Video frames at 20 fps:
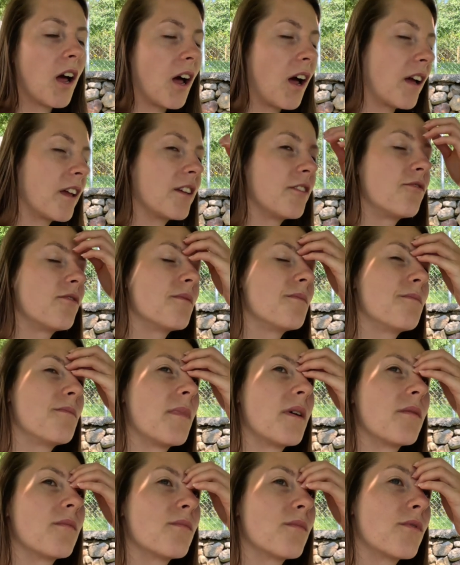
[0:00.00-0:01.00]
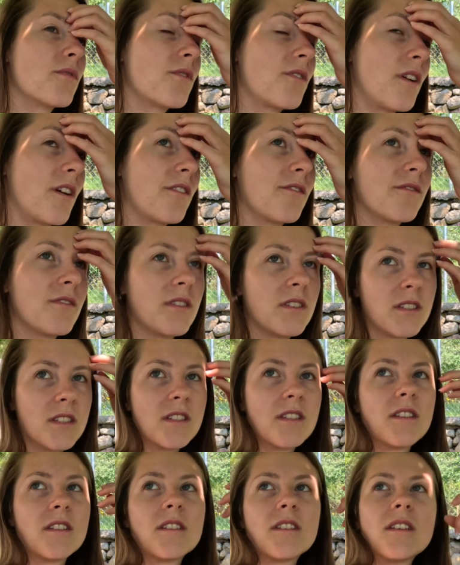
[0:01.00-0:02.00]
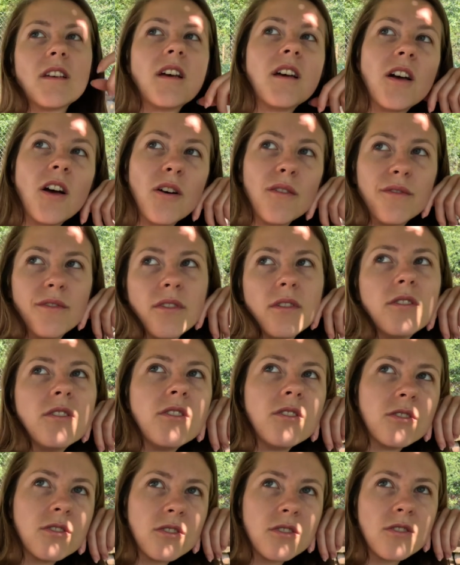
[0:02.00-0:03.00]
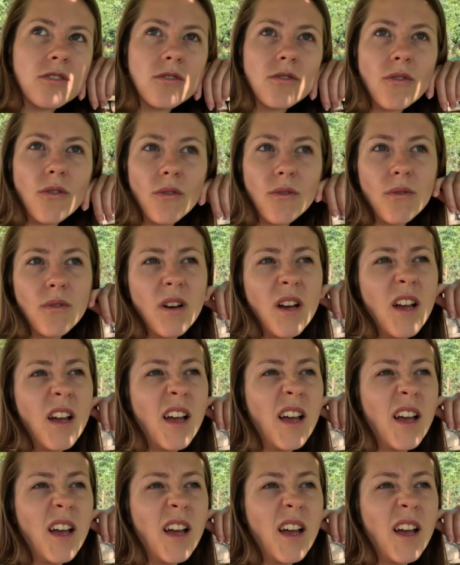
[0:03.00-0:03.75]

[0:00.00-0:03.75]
I remember I visited a few years ago,